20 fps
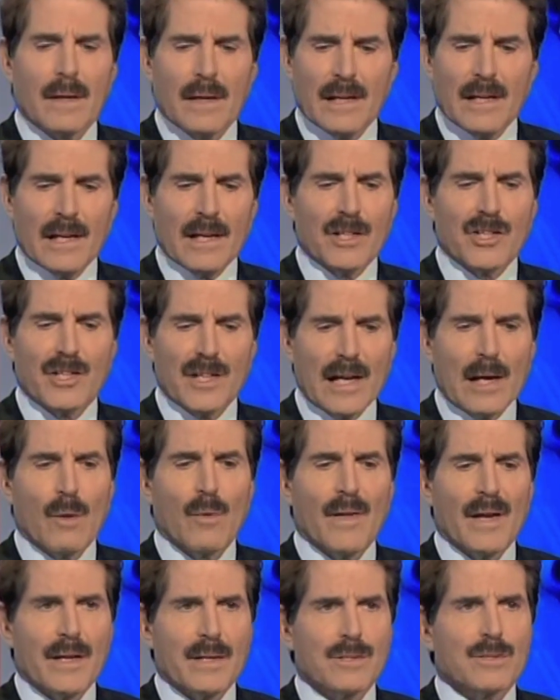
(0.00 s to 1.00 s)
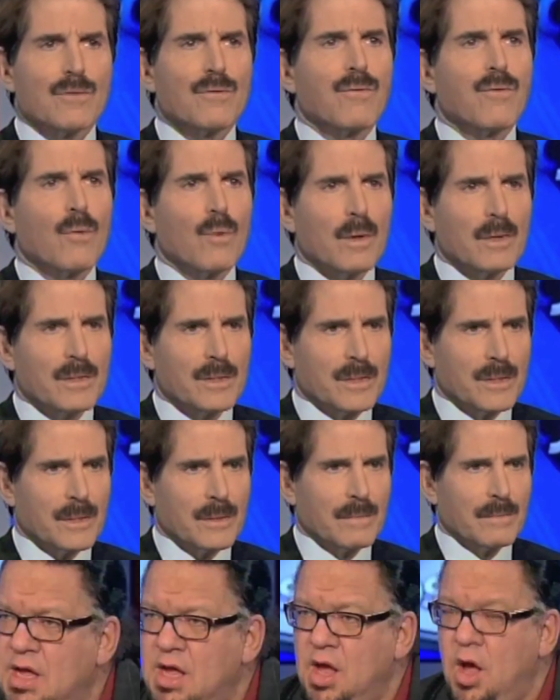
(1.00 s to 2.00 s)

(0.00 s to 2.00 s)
connection how that is force.